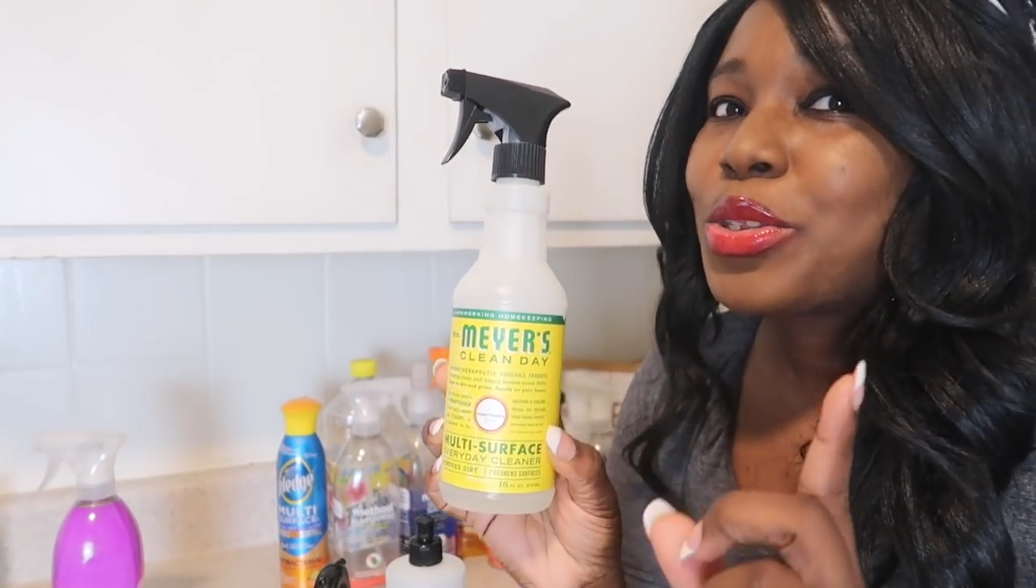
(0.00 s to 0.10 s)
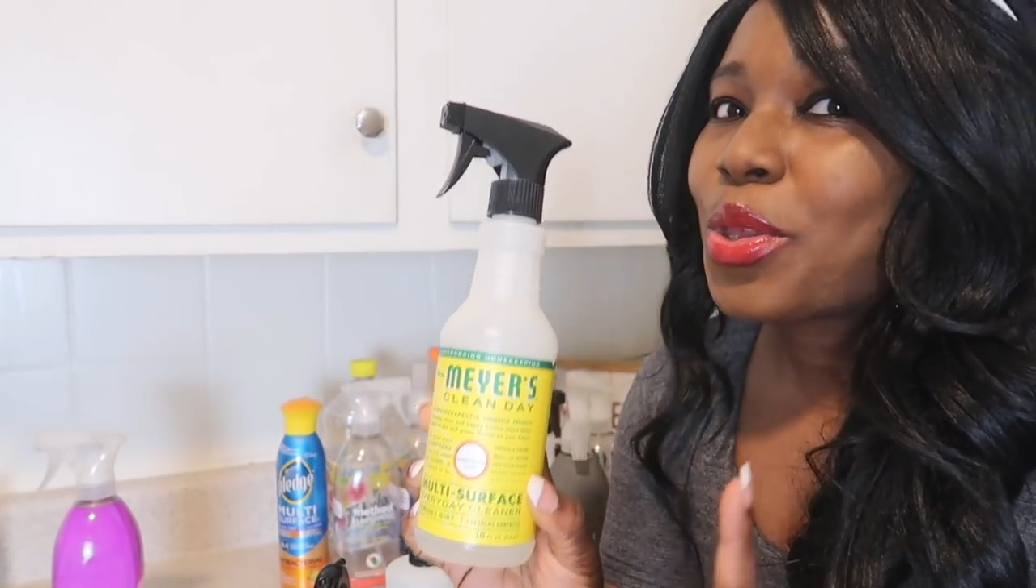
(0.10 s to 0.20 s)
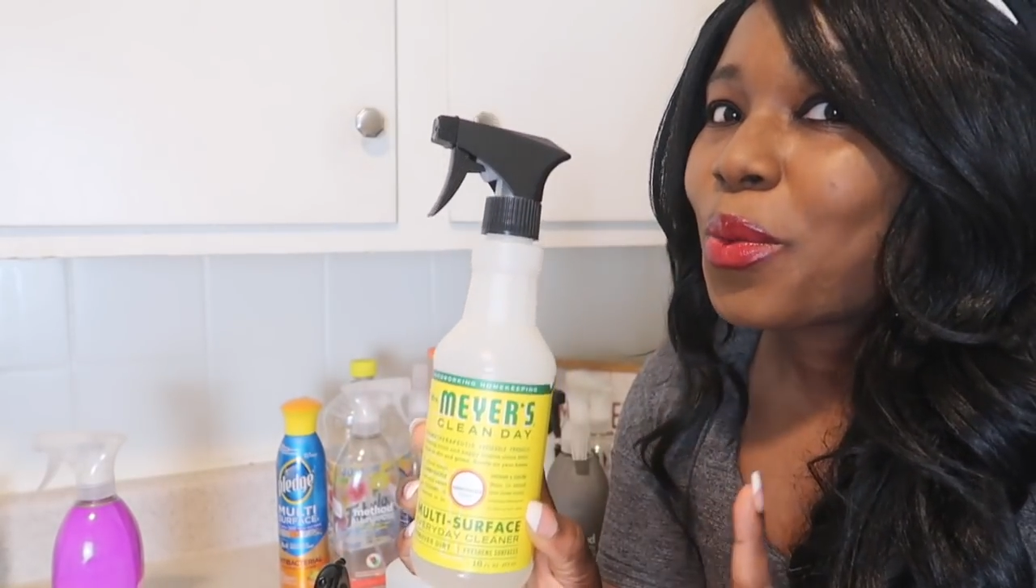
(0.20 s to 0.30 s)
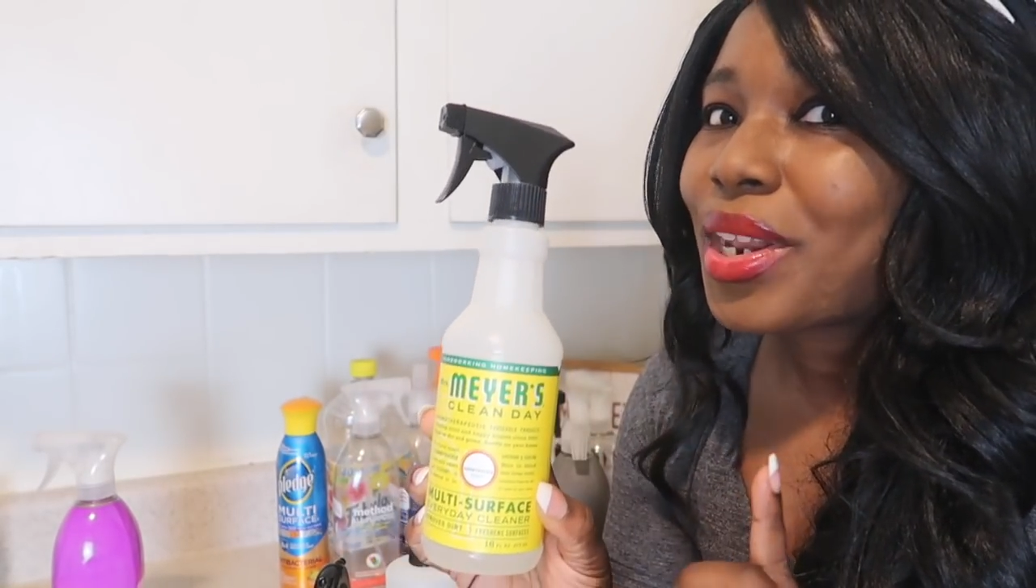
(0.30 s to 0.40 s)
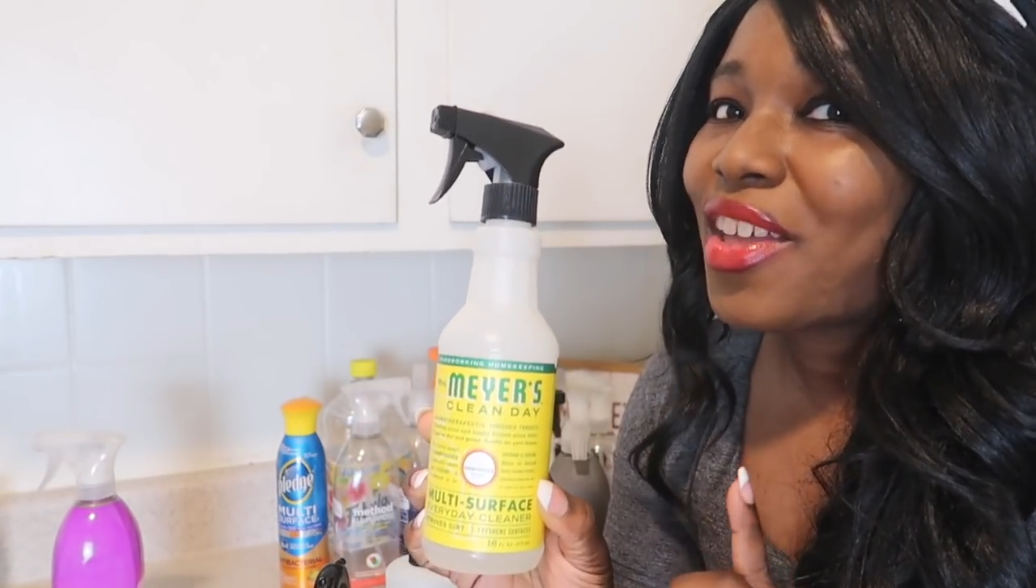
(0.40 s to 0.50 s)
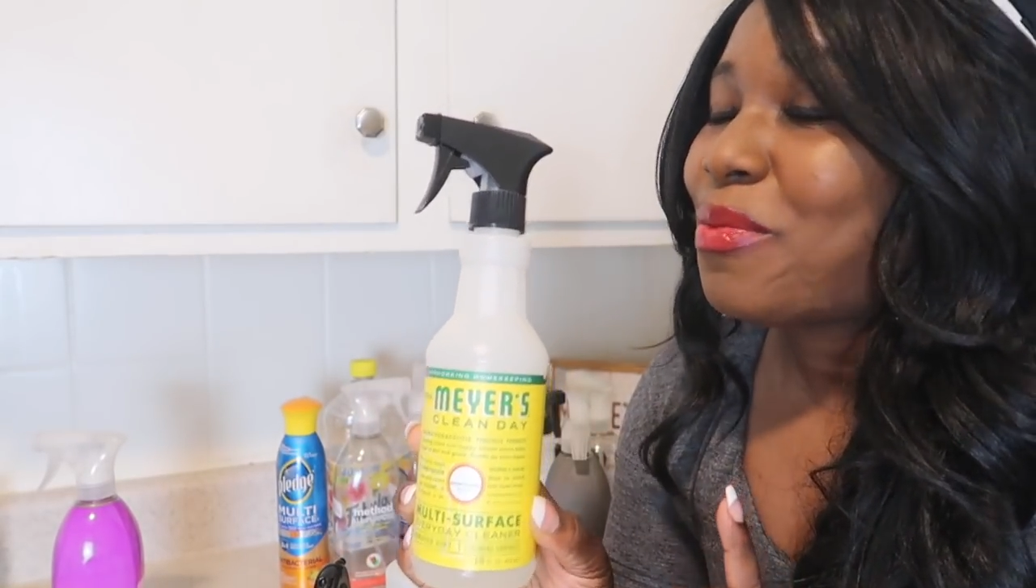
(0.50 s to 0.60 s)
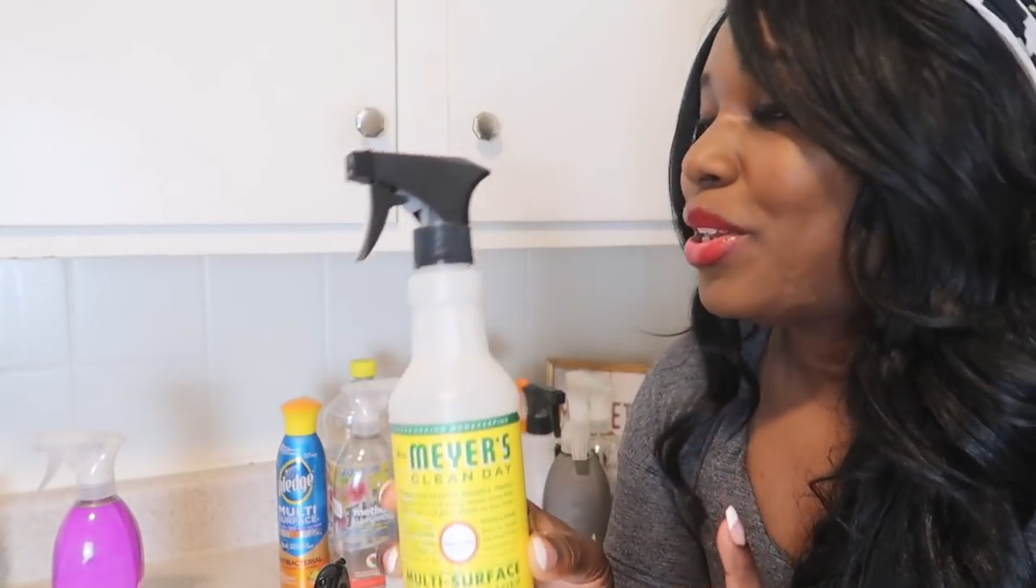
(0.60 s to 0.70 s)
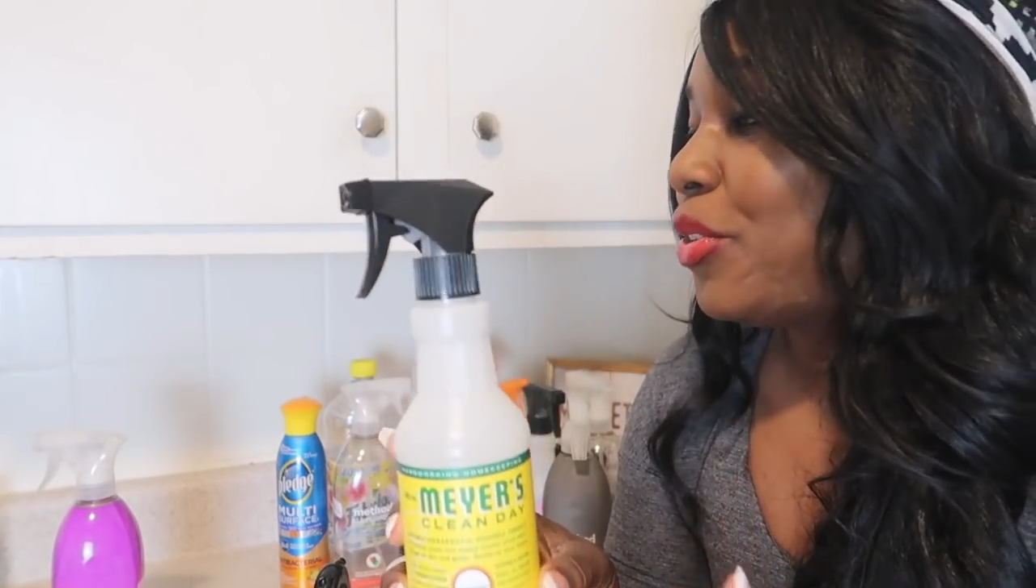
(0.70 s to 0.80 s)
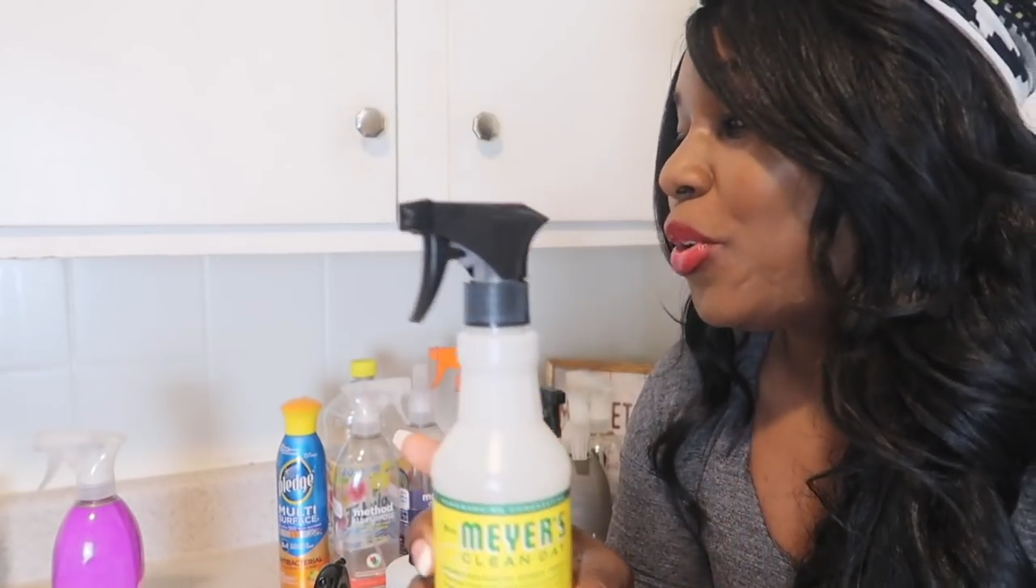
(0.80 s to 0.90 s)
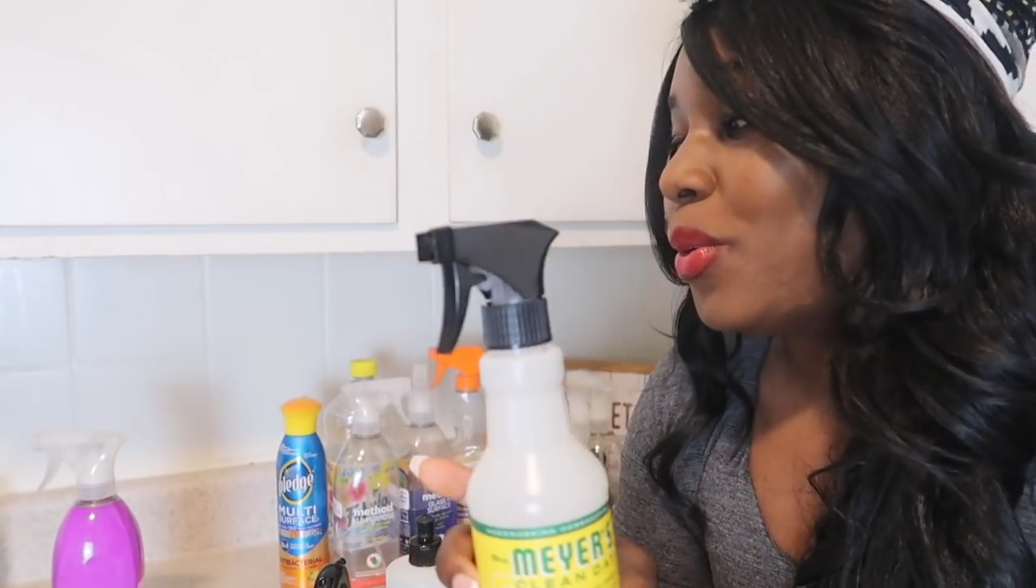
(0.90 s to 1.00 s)
so what I've
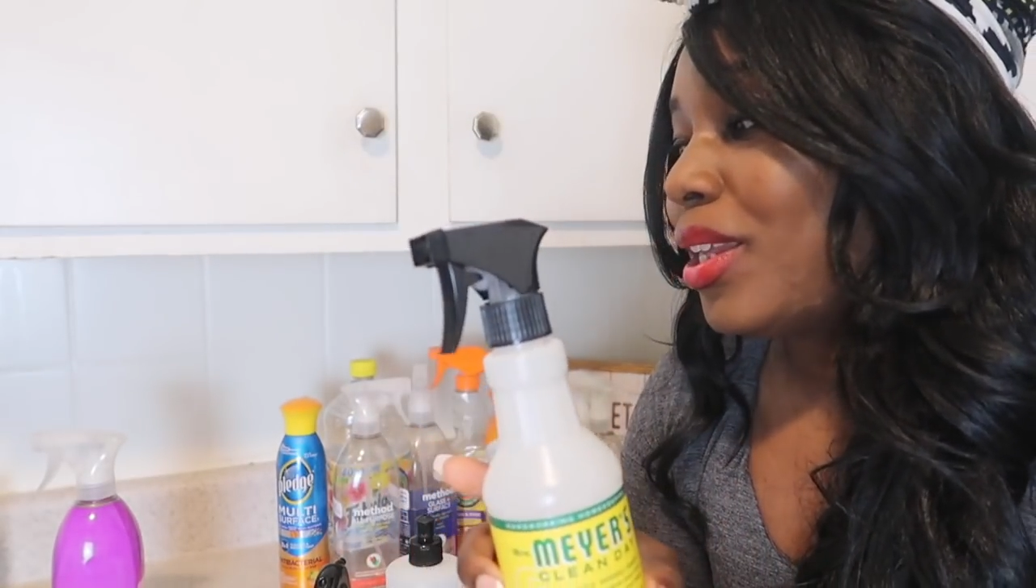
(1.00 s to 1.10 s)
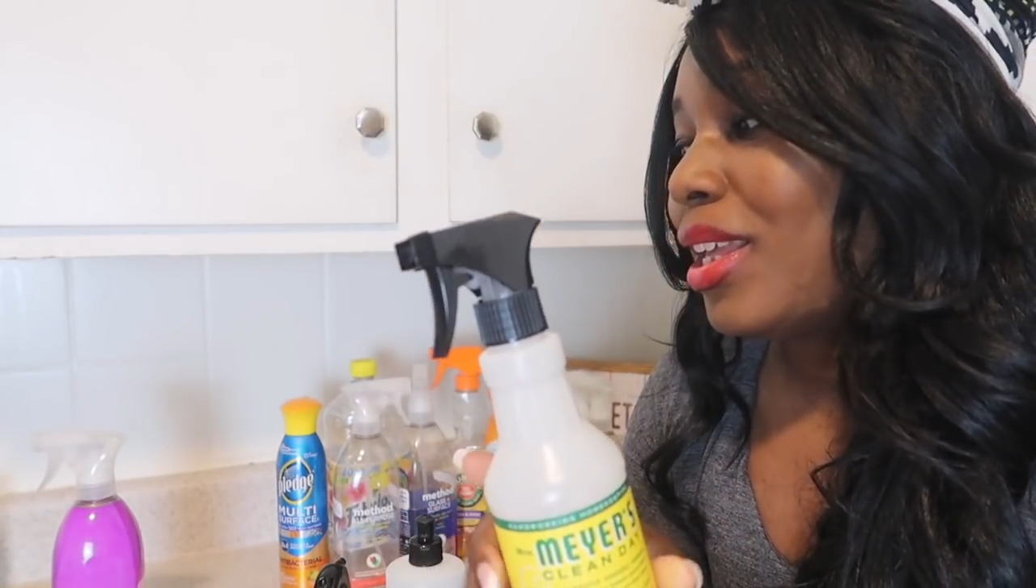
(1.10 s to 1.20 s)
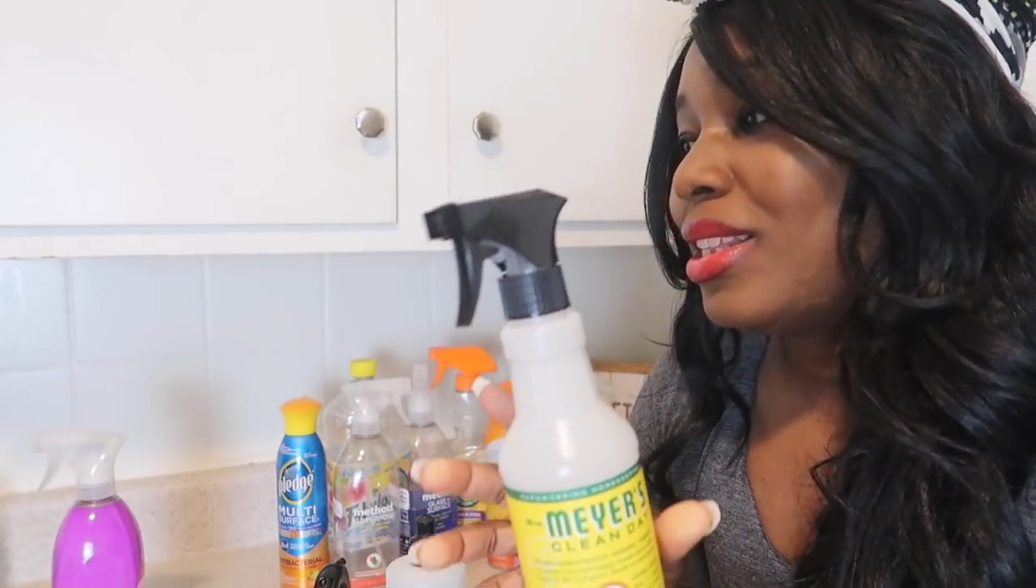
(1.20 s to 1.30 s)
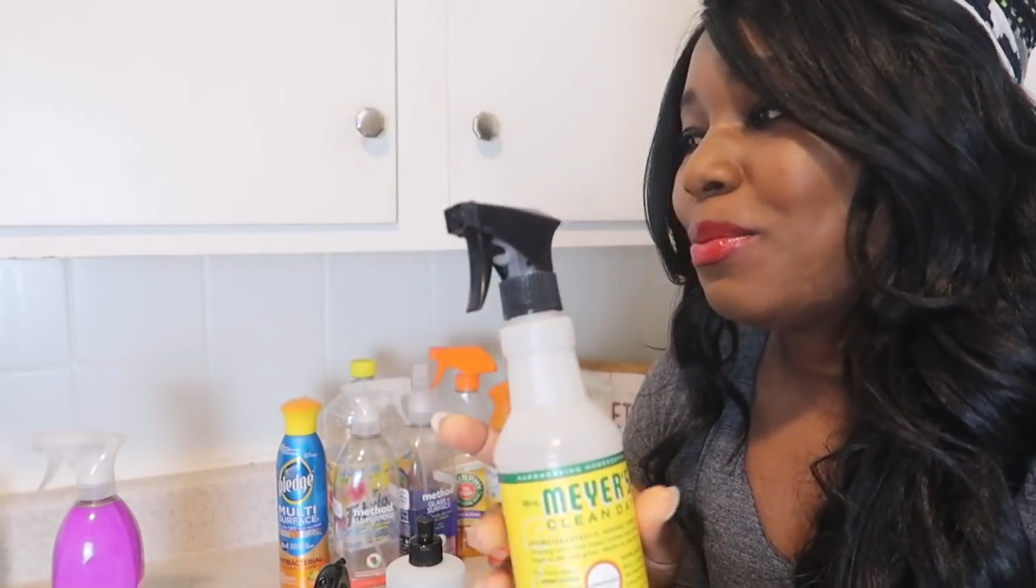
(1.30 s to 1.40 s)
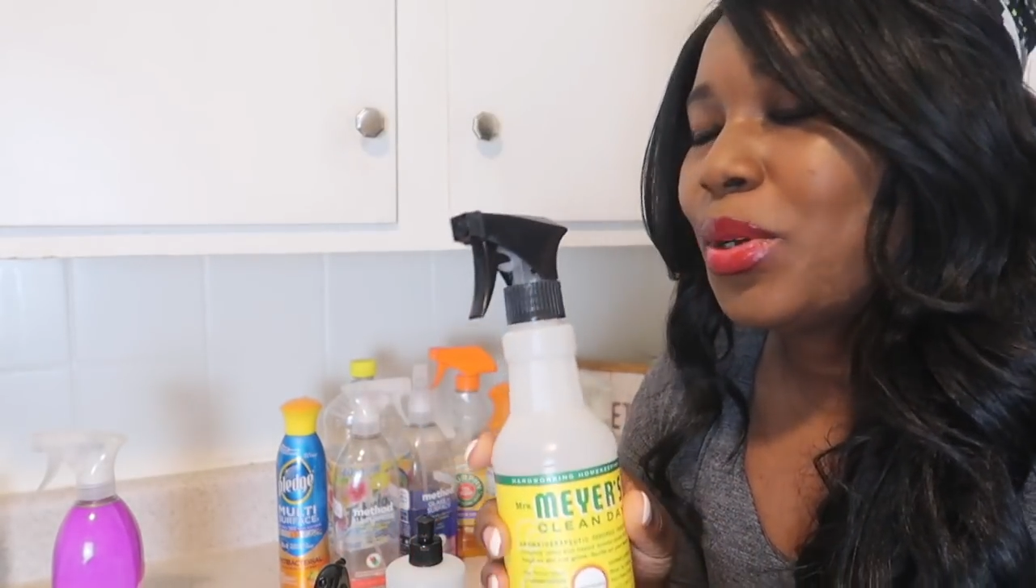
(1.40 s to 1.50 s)
been doing is